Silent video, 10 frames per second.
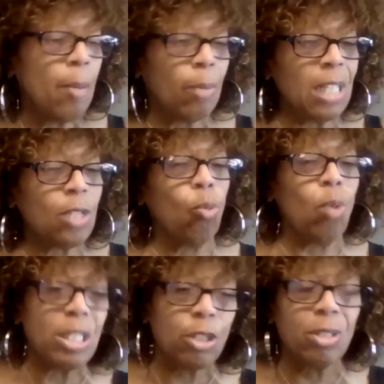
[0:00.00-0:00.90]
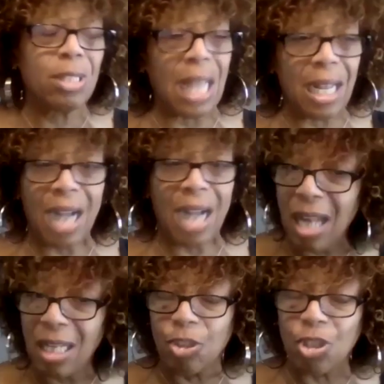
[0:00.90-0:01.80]
Plus, Western
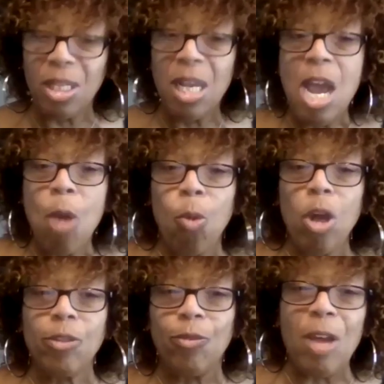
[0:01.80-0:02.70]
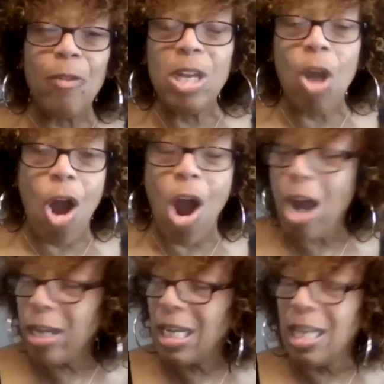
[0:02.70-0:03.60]
psychology worked very
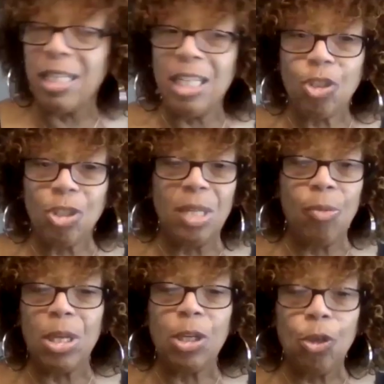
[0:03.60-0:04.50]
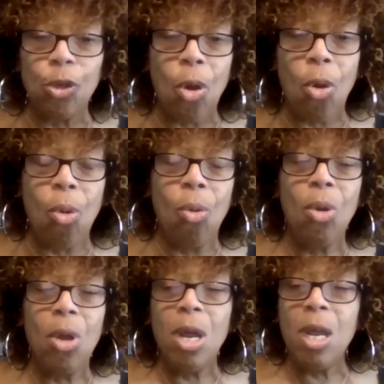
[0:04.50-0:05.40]
hard initially with no
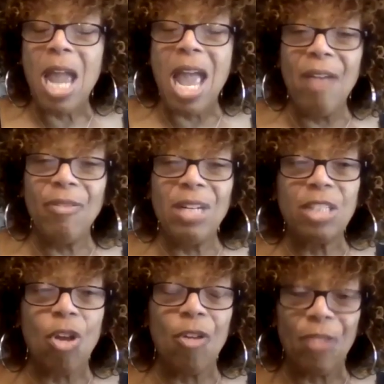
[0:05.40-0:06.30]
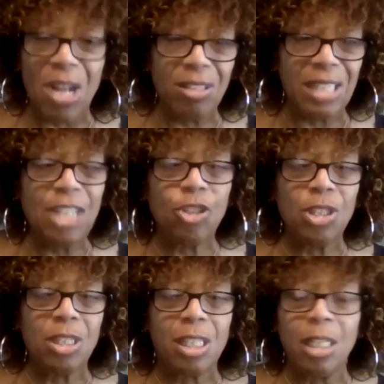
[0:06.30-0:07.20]
evidence or
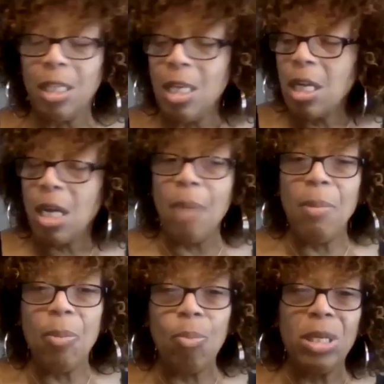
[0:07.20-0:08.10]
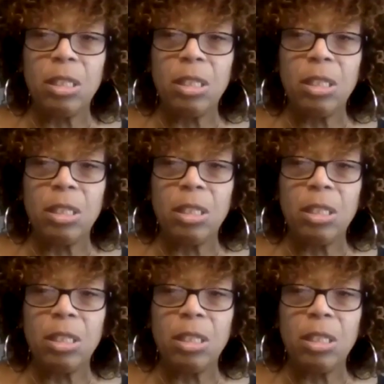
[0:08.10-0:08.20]
foundation to come up with